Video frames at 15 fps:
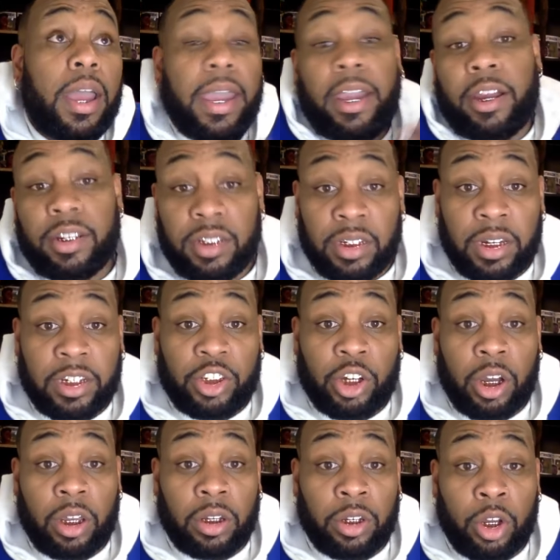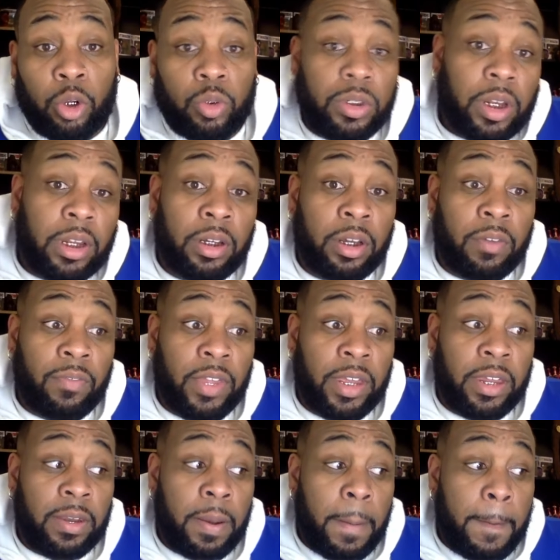Harrison that y'all known to love,
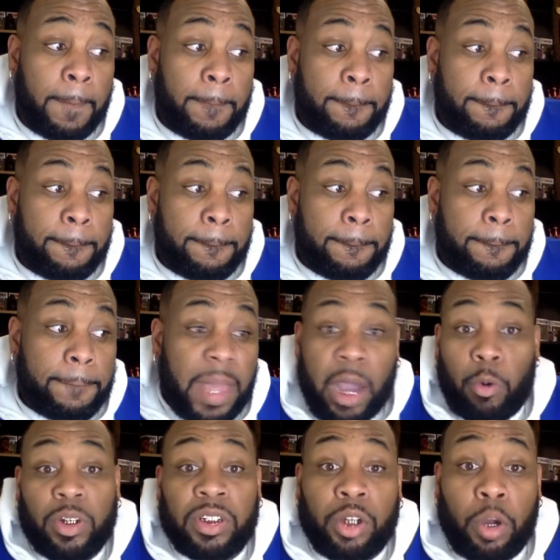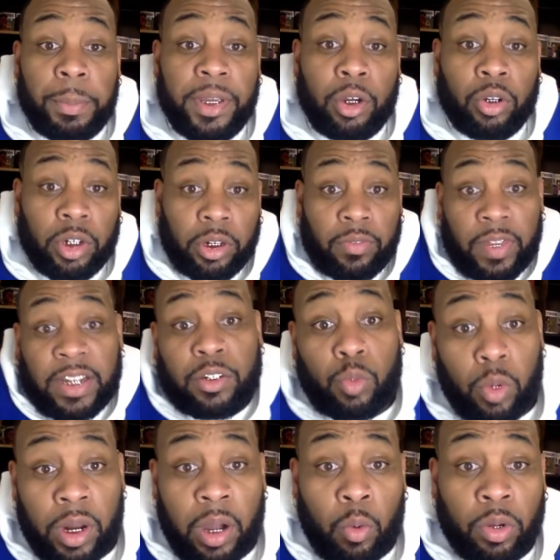then I wasn't going to be on here. And that's
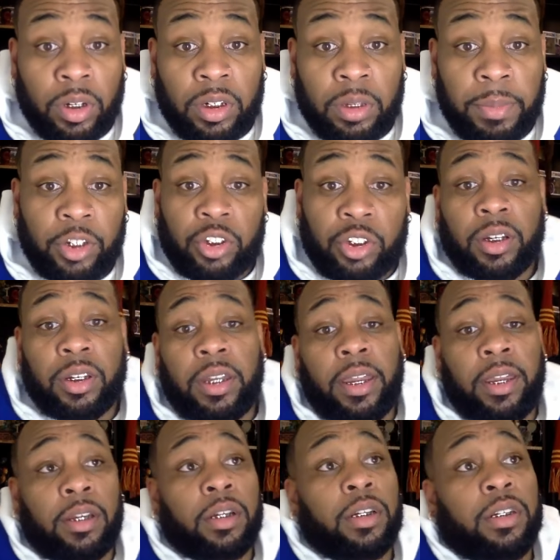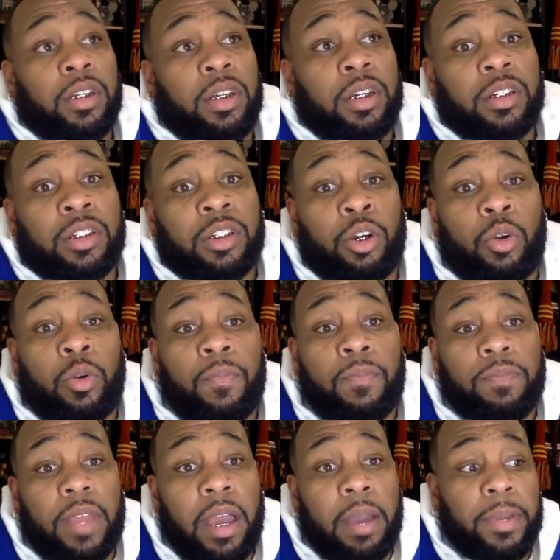what I wanted to make sure I get uh, did. So
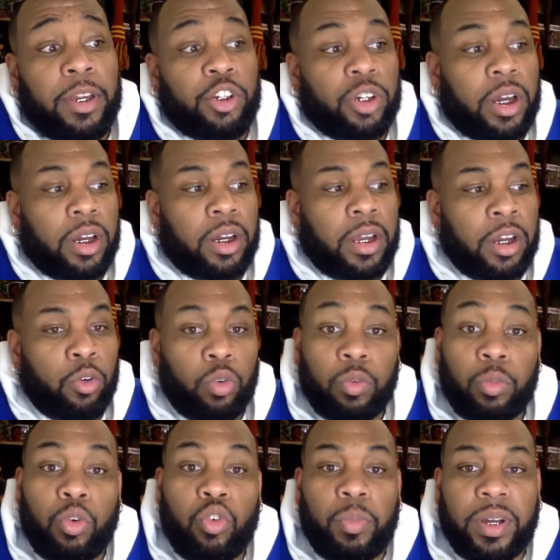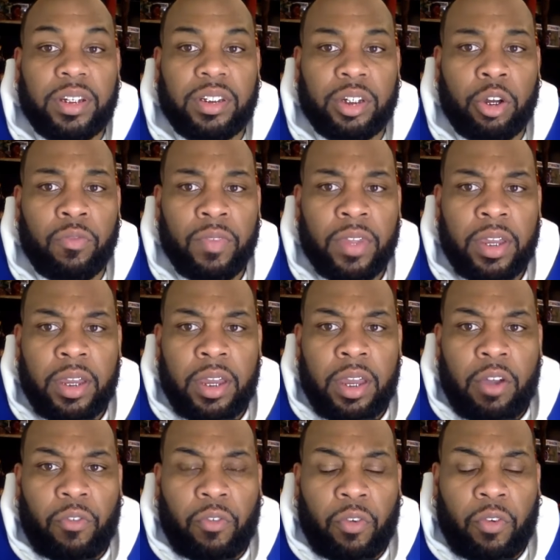I made sure I kind of removed myself
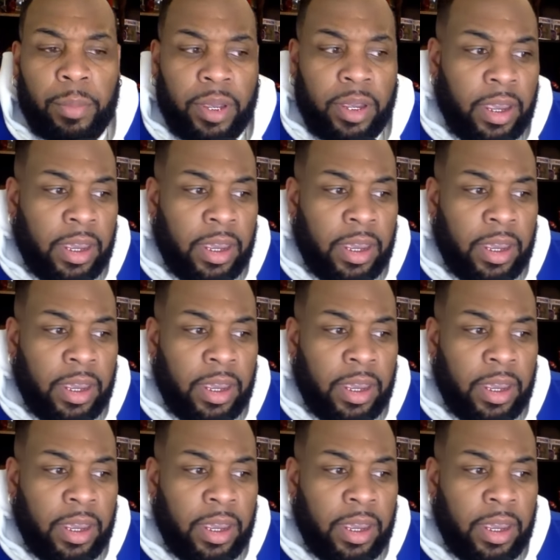from it.